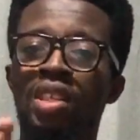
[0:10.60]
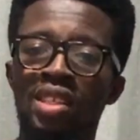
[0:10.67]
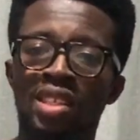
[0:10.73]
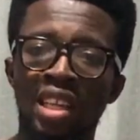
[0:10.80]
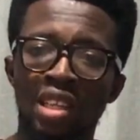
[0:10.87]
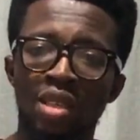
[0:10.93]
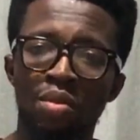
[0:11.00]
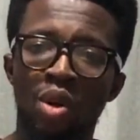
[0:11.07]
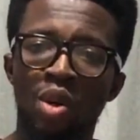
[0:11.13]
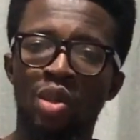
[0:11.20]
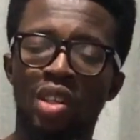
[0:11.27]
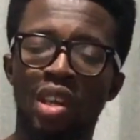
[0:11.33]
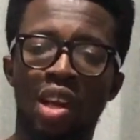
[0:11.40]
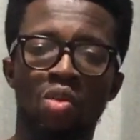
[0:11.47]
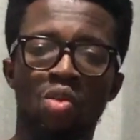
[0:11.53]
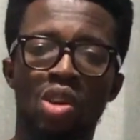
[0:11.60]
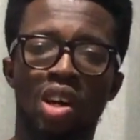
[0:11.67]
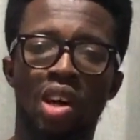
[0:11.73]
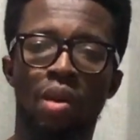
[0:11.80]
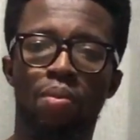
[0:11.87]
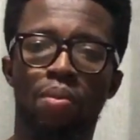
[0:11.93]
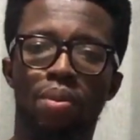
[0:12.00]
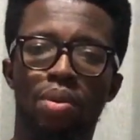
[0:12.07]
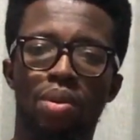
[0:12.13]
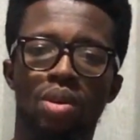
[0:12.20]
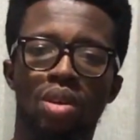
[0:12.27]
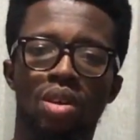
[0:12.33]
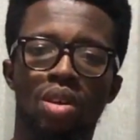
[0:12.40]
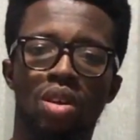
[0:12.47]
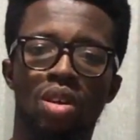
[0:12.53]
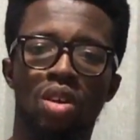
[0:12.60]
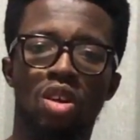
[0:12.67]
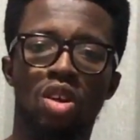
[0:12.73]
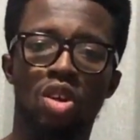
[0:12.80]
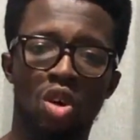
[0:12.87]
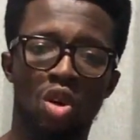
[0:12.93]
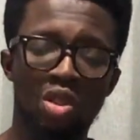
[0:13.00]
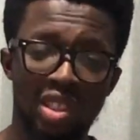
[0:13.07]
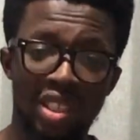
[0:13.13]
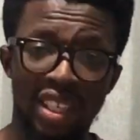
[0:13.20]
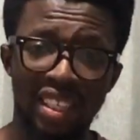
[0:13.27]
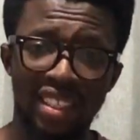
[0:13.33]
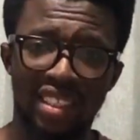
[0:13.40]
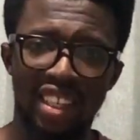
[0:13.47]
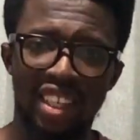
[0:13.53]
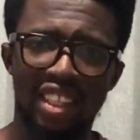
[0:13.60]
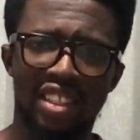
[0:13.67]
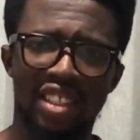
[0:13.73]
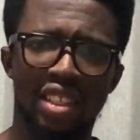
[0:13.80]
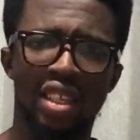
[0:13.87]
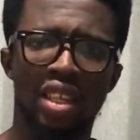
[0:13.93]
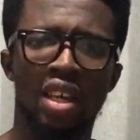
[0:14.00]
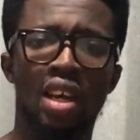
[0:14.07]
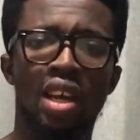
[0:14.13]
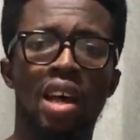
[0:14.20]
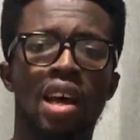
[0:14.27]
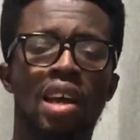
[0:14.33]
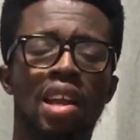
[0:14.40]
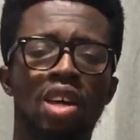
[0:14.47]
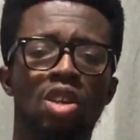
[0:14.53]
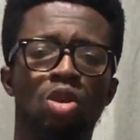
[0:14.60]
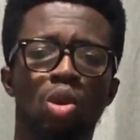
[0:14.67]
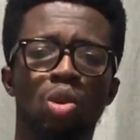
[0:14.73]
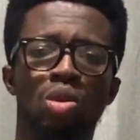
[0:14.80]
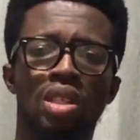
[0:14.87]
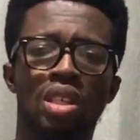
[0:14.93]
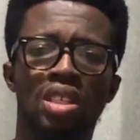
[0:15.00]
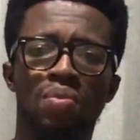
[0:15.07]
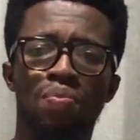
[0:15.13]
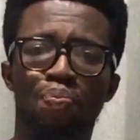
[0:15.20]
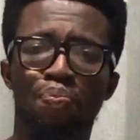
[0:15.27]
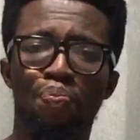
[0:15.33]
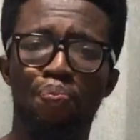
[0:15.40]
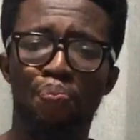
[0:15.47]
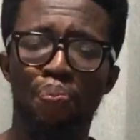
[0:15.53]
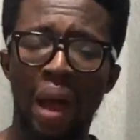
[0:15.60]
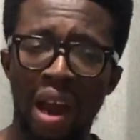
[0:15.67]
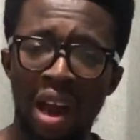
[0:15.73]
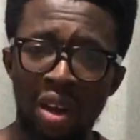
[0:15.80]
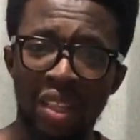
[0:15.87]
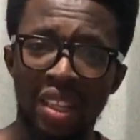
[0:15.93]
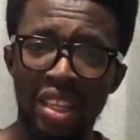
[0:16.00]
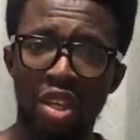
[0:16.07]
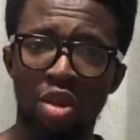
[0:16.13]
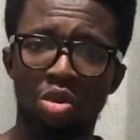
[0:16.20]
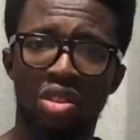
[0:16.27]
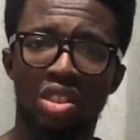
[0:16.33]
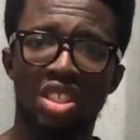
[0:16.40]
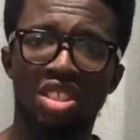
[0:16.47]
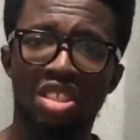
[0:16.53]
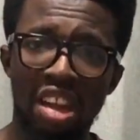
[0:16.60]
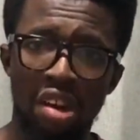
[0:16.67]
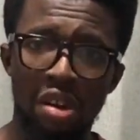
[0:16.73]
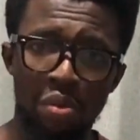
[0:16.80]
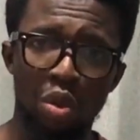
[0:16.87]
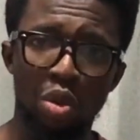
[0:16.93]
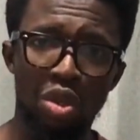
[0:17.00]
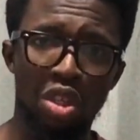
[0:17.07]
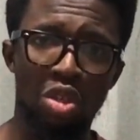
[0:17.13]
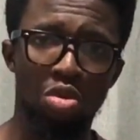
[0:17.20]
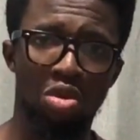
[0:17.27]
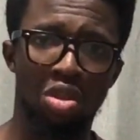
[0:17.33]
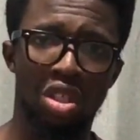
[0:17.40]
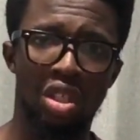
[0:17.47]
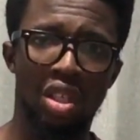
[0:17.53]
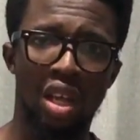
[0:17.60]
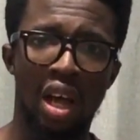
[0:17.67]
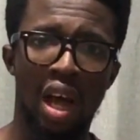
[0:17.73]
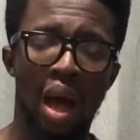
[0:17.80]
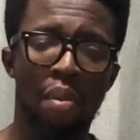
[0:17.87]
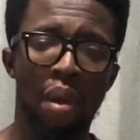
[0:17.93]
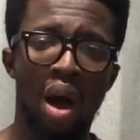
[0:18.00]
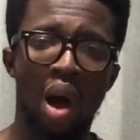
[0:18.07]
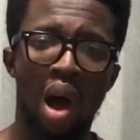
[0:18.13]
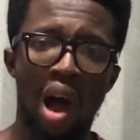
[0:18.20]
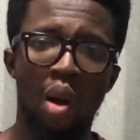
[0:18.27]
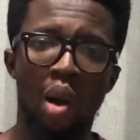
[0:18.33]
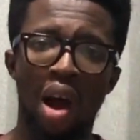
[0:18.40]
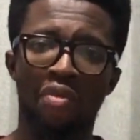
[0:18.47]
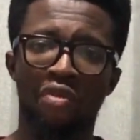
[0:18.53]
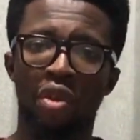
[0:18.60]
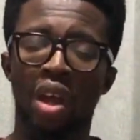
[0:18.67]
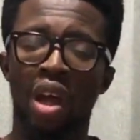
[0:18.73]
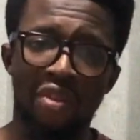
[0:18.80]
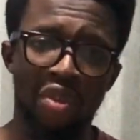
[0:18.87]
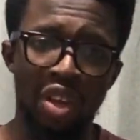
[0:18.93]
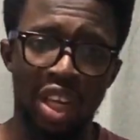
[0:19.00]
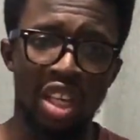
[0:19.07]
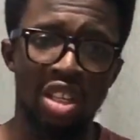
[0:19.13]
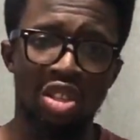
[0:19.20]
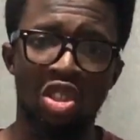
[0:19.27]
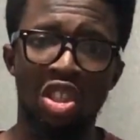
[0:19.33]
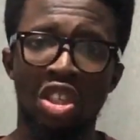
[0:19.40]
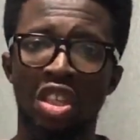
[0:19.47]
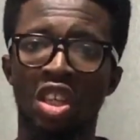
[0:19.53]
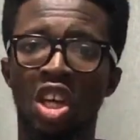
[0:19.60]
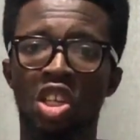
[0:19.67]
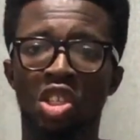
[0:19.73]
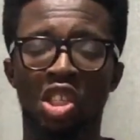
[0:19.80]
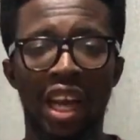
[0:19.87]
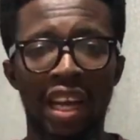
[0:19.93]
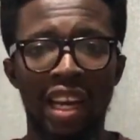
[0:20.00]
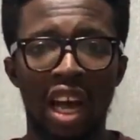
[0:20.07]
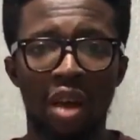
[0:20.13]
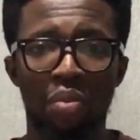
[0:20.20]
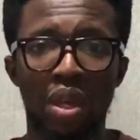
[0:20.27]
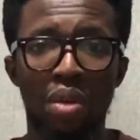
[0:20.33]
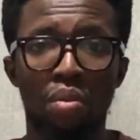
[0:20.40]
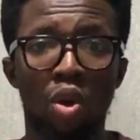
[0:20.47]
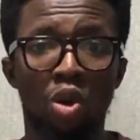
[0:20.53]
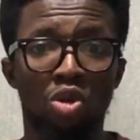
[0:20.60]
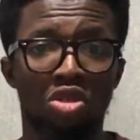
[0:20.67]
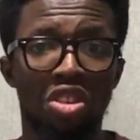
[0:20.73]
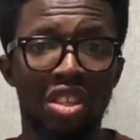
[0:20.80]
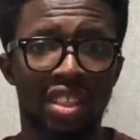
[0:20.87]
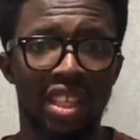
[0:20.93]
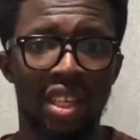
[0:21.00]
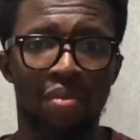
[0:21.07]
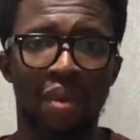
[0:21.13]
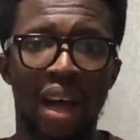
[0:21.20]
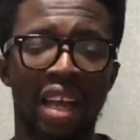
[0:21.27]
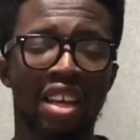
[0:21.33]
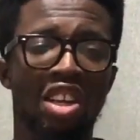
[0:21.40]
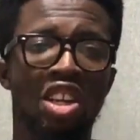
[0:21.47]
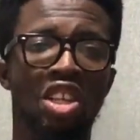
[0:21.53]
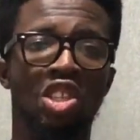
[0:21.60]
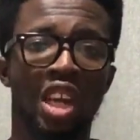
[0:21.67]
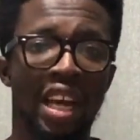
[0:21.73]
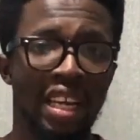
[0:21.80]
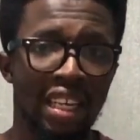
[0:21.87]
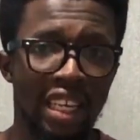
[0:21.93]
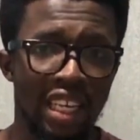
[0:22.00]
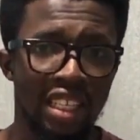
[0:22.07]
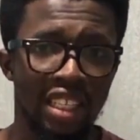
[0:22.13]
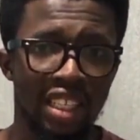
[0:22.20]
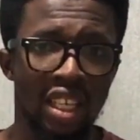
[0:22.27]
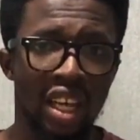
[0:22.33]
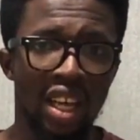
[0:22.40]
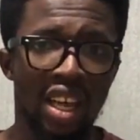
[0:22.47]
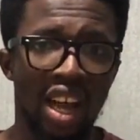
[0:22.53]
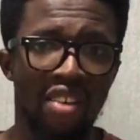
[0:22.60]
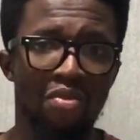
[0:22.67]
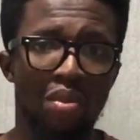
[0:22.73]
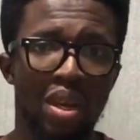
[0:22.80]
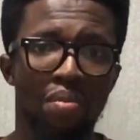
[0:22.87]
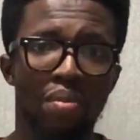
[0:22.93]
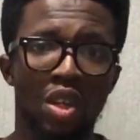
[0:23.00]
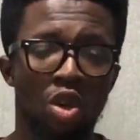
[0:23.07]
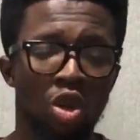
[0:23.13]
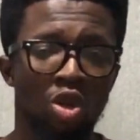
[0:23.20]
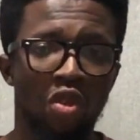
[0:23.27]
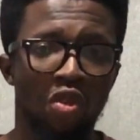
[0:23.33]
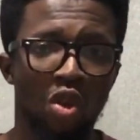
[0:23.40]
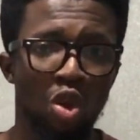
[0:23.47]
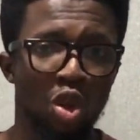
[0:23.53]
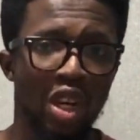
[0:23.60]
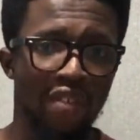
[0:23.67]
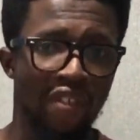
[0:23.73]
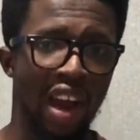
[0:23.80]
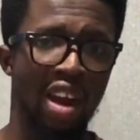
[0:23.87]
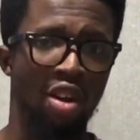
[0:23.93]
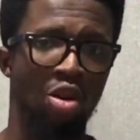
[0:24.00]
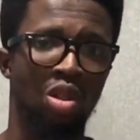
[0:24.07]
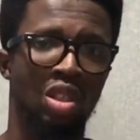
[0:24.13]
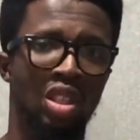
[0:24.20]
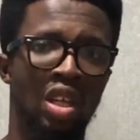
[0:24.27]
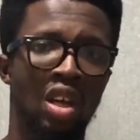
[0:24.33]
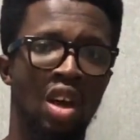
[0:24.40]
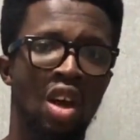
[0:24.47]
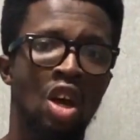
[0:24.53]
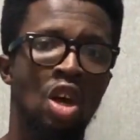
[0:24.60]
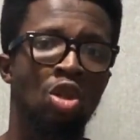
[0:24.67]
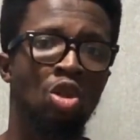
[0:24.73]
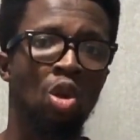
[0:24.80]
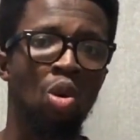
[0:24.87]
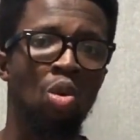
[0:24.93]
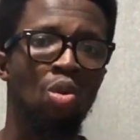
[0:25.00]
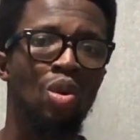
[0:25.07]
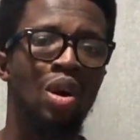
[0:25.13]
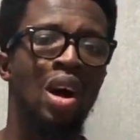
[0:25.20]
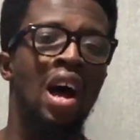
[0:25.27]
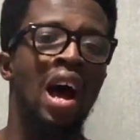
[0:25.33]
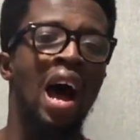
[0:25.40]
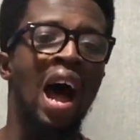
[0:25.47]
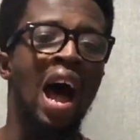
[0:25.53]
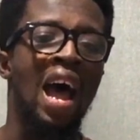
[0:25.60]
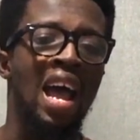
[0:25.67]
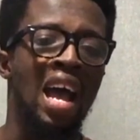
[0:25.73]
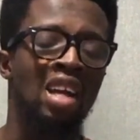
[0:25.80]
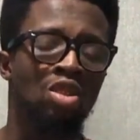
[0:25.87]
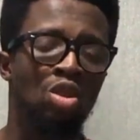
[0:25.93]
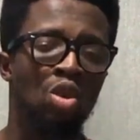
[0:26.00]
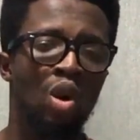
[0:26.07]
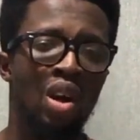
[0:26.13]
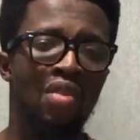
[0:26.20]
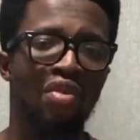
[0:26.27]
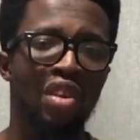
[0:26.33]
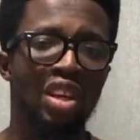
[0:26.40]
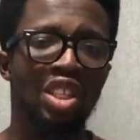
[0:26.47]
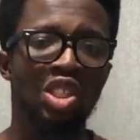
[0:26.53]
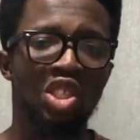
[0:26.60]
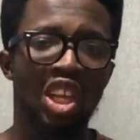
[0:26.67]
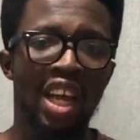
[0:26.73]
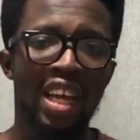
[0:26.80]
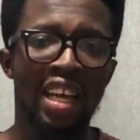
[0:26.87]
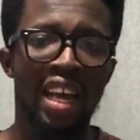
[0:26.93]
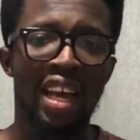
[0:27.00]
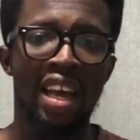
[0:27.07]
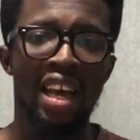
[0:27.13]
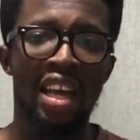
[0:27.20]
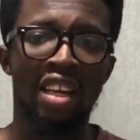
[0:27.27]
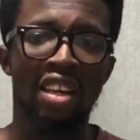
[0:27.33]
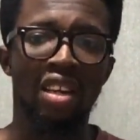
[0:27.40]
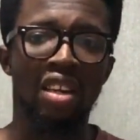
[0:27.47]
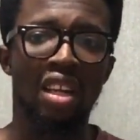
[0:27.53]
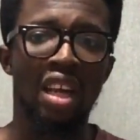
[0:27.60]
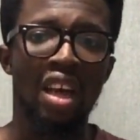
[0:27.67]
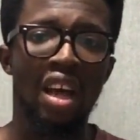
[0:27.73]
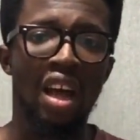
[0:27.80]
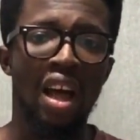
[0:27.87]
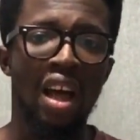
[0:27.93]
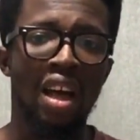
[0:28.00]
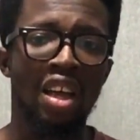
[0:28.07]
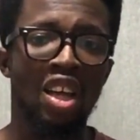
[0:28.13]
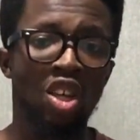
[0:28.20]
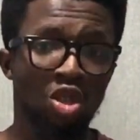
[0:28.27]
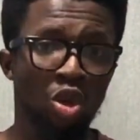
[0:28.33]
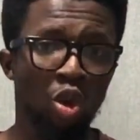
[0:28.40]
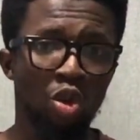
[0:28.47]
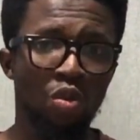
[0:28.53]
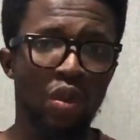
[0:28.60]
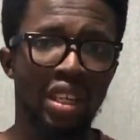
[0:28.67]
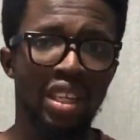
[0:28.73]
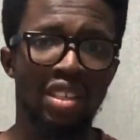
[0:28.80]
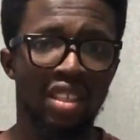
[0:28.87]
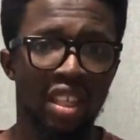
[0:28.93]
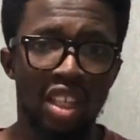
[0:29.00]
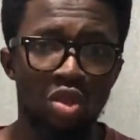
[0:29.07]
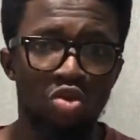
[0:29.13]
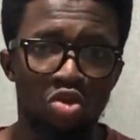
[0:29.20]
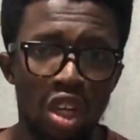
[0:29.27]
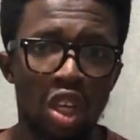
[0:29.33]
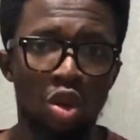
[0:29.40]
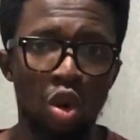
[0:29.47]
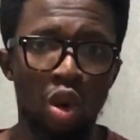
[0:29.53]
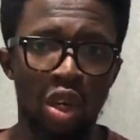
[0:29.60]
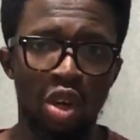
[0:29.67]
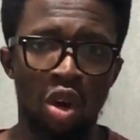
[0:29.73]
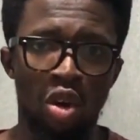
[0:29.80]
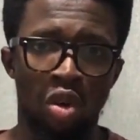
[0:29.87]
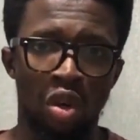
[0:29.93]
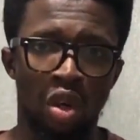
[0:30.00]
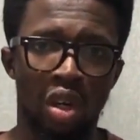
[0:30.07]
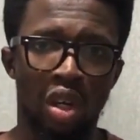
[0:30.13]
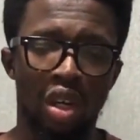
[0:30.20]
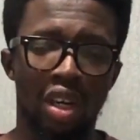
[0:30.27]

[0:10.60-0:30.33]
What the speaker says: this early morning I woke up, go on the internet, and I saw this bad news, this terrible news about how Africans in China are being maltreated by the Chinese government because of coronavirus. So I had to call a friend in China and he told me this thing is really going on.